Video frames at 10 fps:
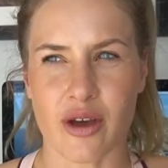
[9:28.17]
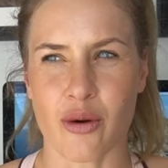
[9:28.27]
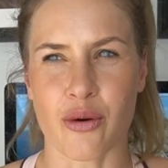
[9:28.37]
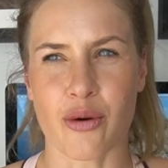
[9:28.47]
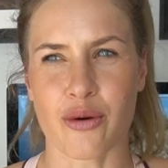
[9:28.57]

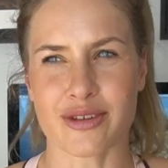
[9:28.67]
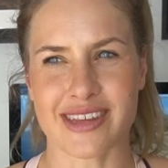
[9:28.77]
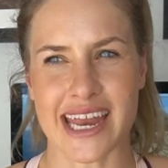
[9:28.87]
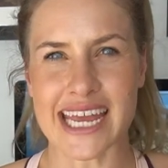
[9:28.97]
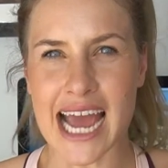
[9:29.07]
or
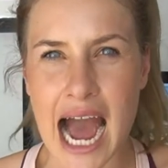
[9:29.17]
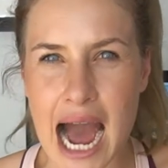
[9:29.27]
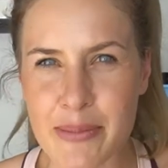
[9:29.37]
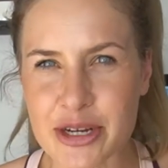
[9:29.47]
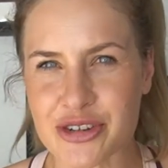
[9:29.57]
setting
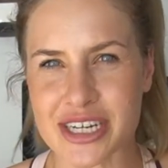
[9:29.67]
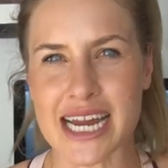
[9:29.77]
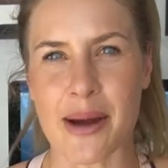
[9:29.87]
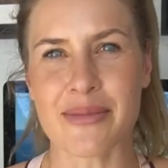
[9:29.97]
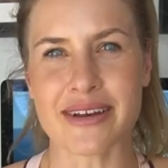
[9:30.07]
arbitrary
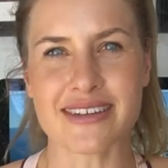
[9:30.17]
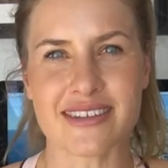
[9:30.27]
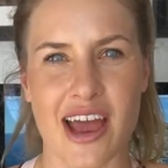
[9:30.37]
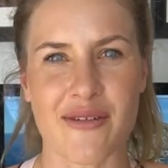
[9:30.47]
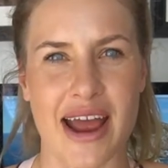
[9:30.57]
numbers
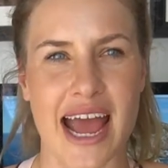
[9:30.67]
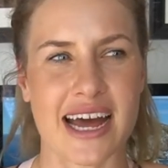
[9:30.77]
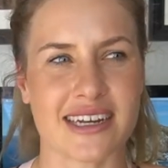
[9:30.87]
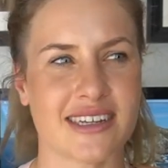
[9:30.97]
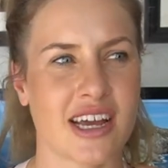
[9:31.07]

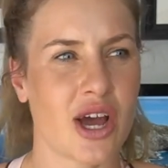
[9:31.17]
around